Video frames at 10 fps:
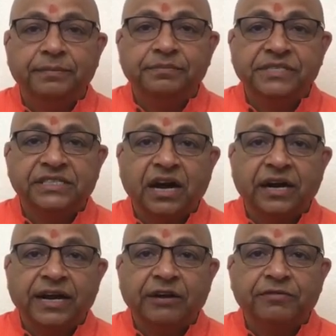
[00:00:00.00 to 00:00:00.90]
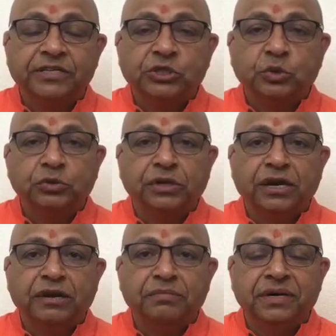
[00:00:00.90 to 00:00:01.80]
starting with Sutra
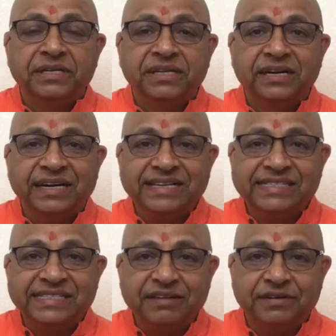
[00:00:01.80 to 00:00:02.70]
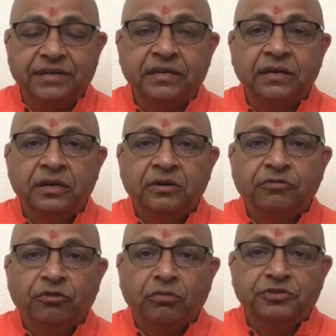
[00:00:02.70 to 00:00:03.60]
number 37
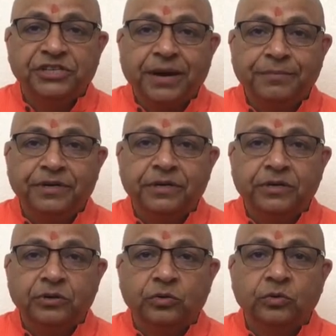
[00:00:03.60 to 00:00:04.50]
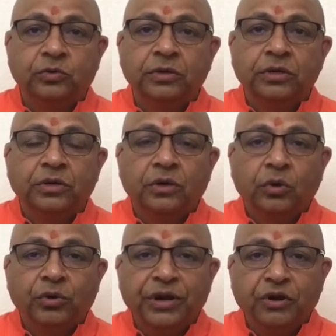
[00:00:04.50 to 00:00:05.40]
from chapter 2,
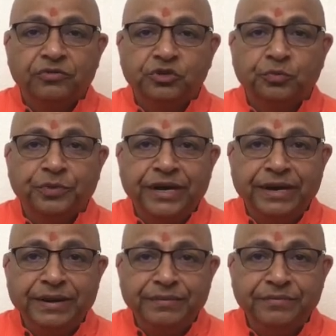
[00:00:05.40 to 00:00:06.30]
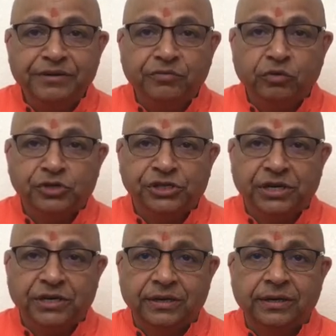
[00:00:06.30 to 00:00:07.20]
Glory of Supreme
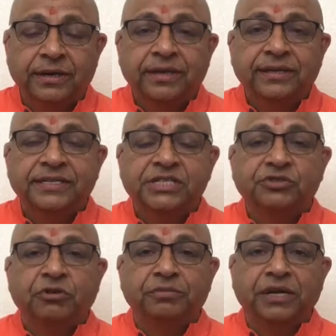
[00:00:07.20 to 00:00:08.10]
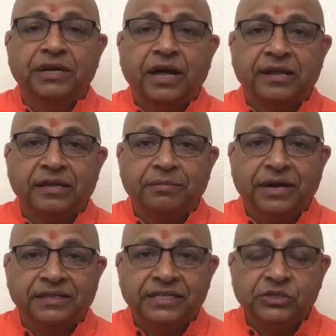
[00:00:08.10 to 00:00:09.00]
Devotion. This is from the Narada
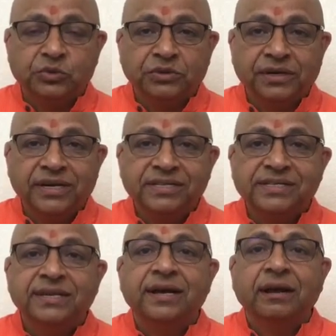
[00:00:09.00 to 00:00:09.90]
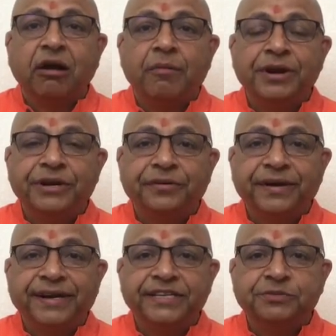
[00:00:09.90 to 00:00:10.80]
Bhakti Sutras.
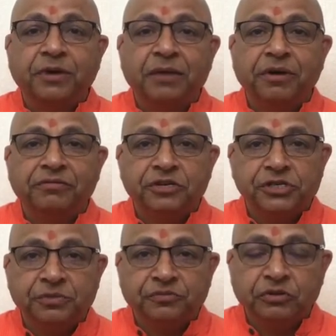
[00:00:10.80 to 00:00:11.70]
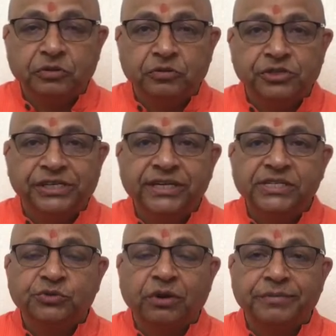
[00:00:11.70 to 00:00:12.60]
Commentary is by my worshipful Guruji,
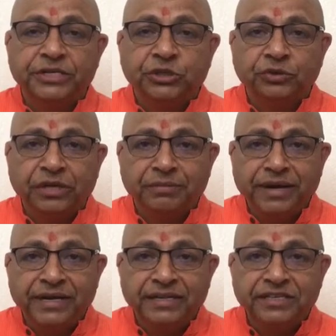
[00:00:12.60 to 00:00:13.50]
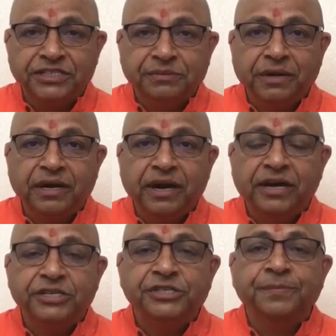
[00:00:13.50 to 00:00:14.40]
Swami Jyotirmayanandaji
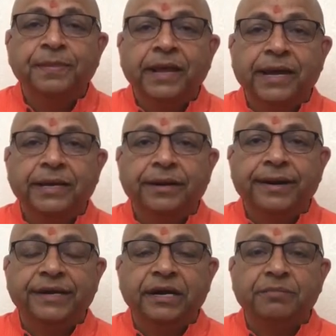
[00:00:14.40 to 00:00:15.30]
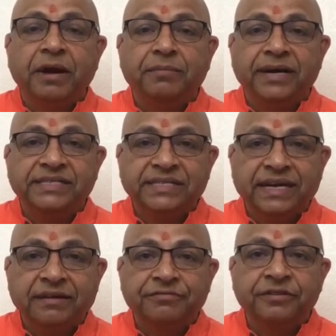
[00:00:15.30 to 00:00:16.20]
Maharaj, and narrated by
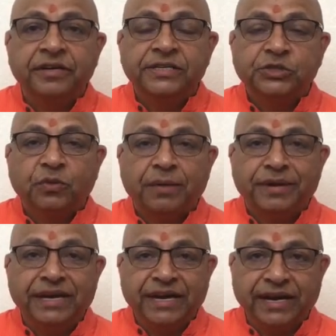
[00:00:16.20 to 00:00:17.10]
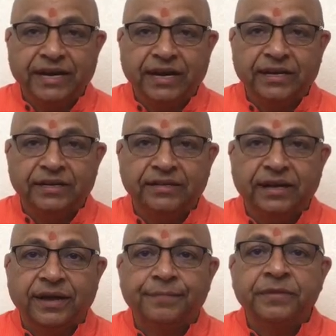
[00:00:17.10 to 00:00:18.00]
myself, Swami
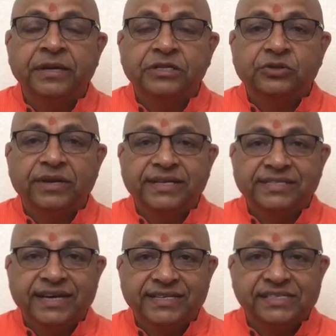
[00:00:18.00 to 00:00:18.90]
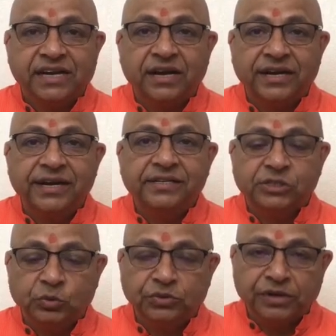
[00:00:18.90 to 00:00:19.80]
Nikhilananda. So let's get started.
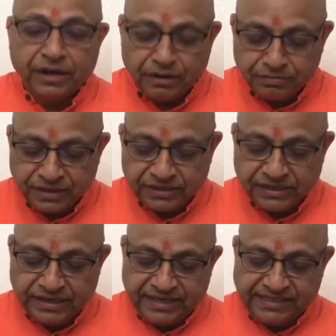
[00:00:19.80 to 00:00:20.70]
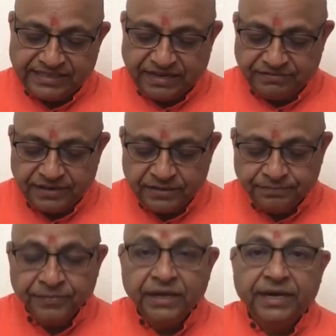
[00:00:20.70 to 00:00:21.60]
Sutra number 37.
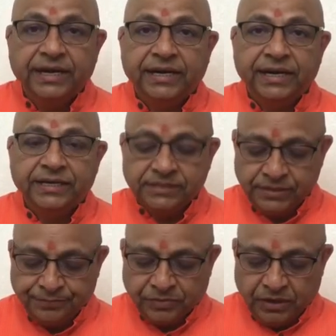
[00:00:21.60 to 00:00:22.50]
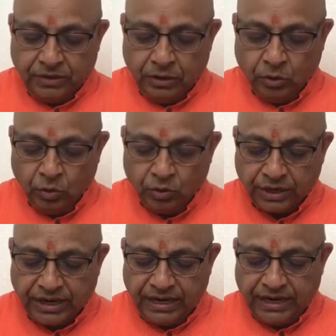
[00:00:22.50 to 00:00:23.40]
It is
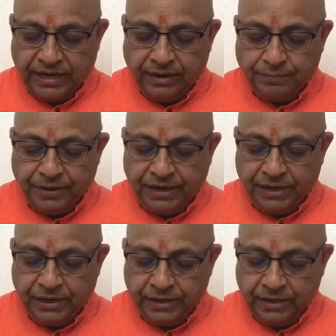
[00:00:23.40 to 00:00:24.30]
Loke api